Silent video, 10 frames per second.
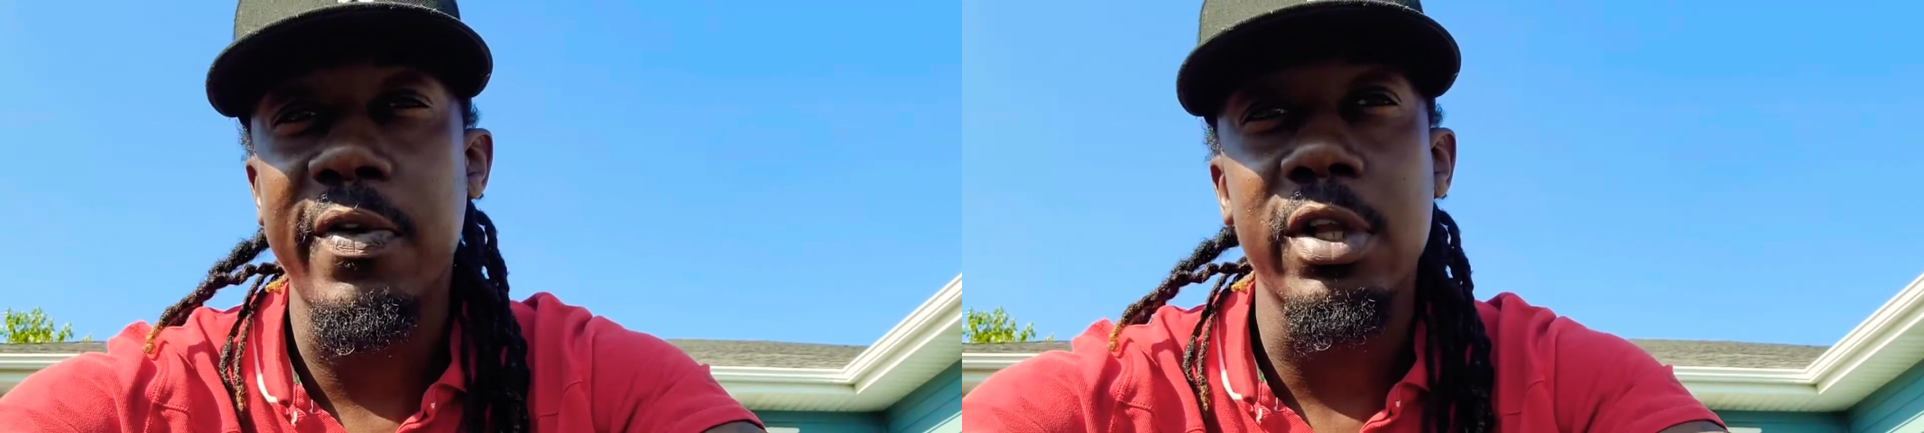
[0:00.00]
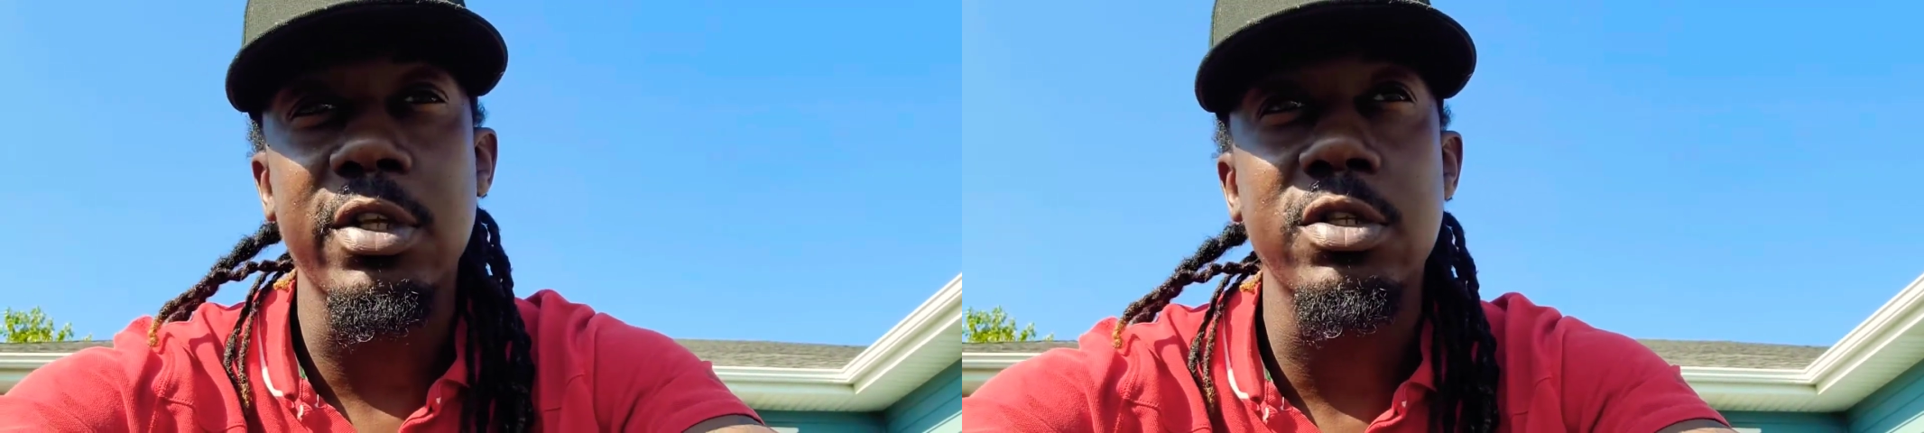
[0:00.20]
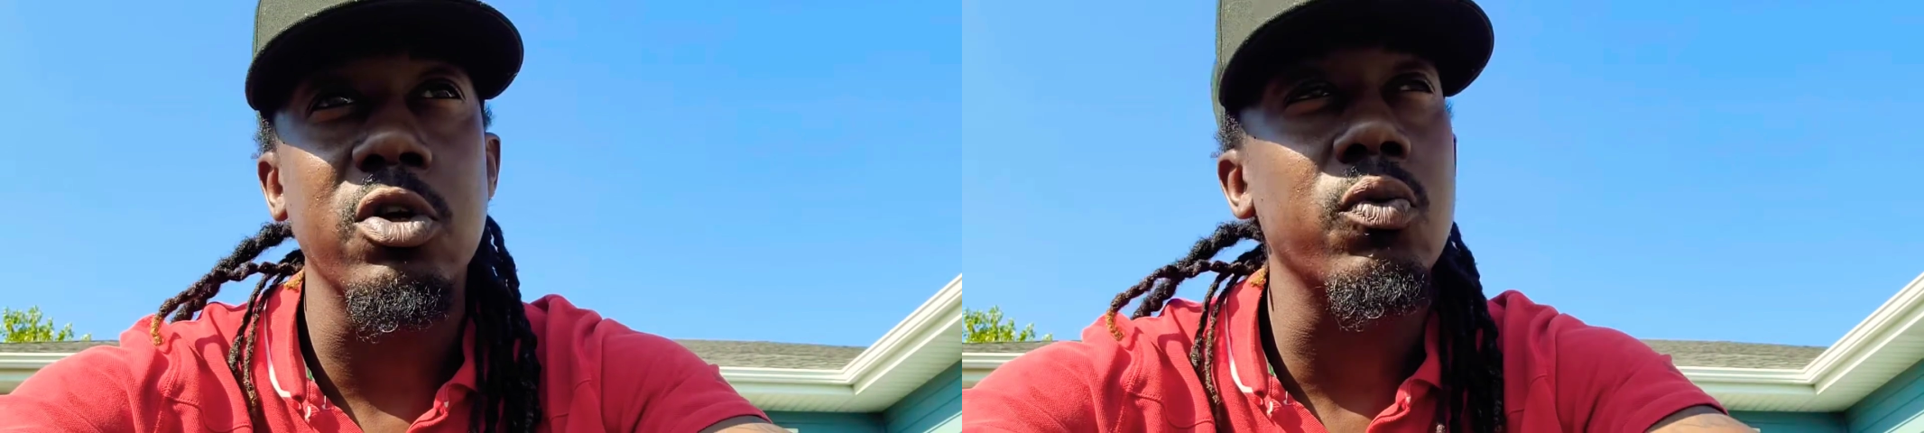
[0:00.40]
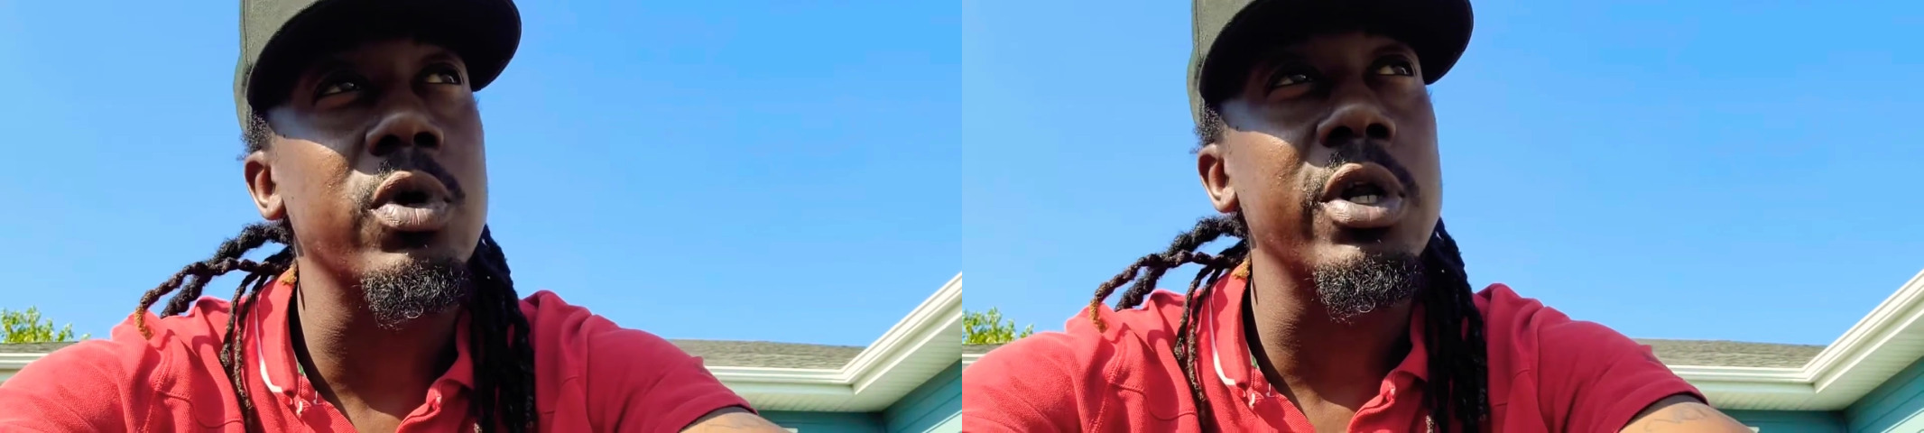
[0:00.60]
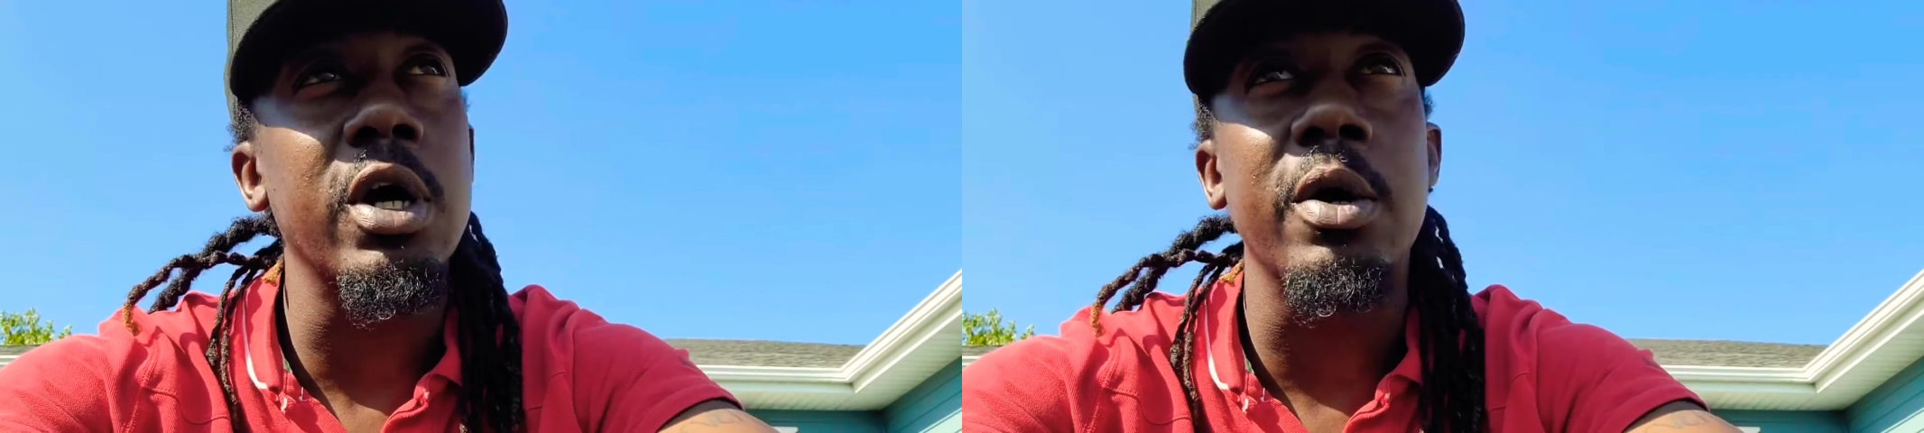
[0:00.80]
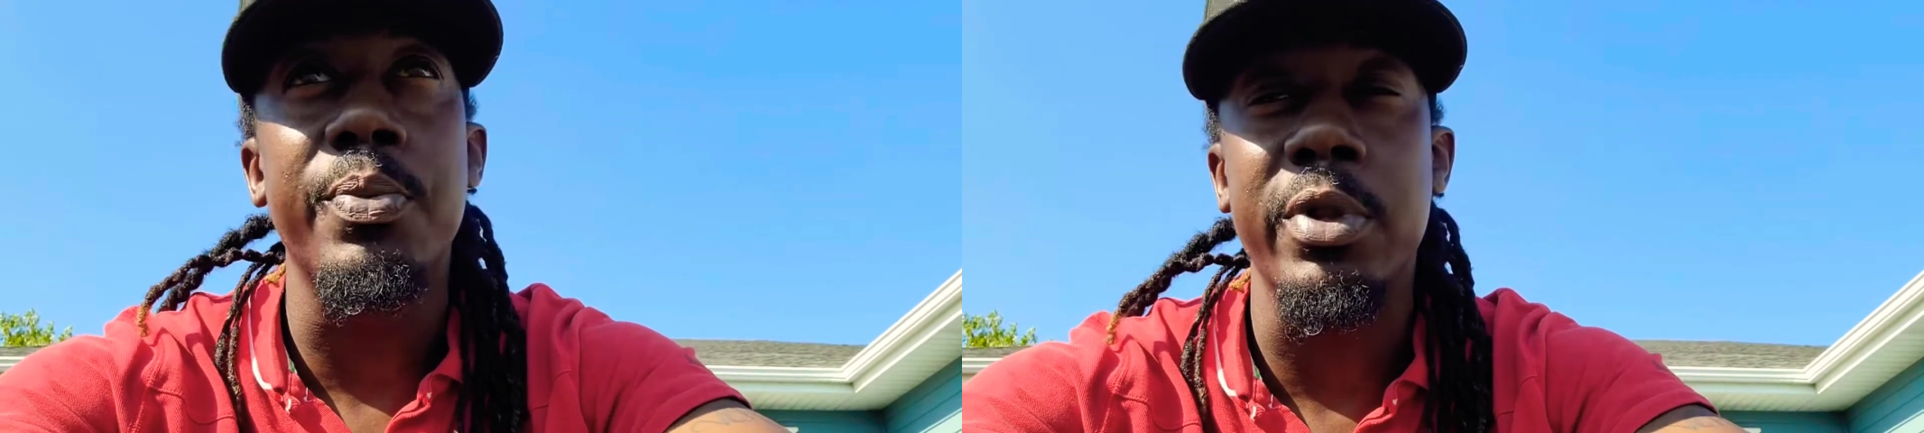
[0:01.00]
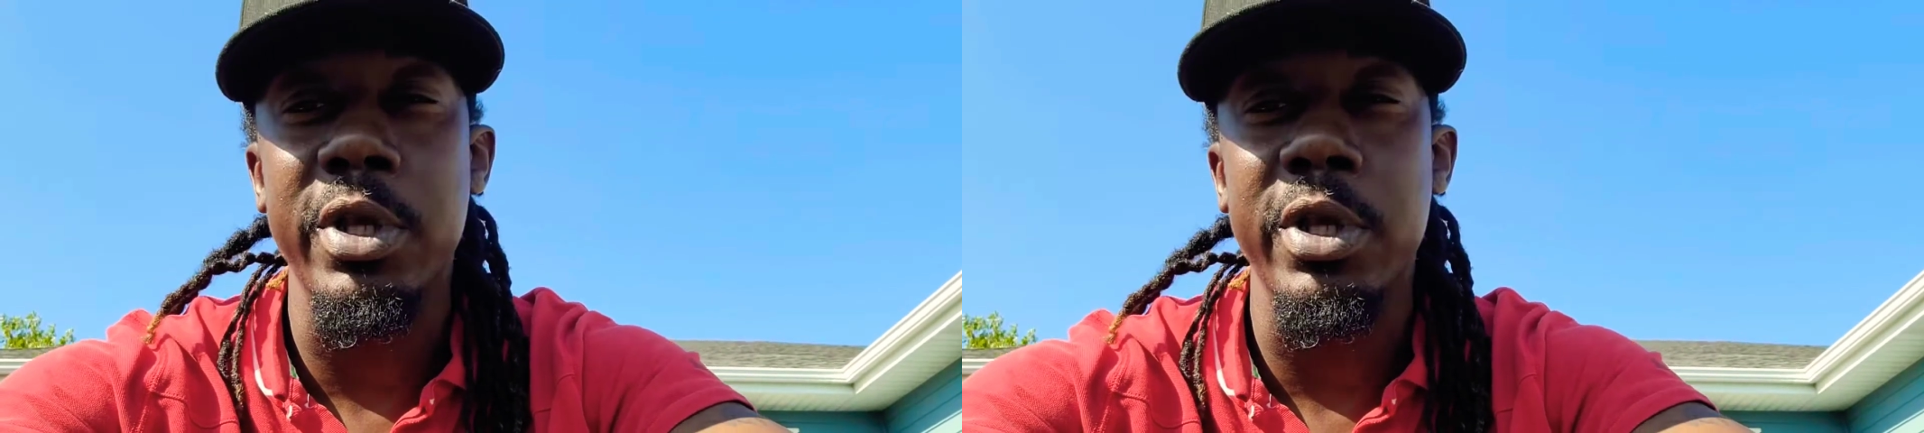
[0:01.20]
I just don't want to up and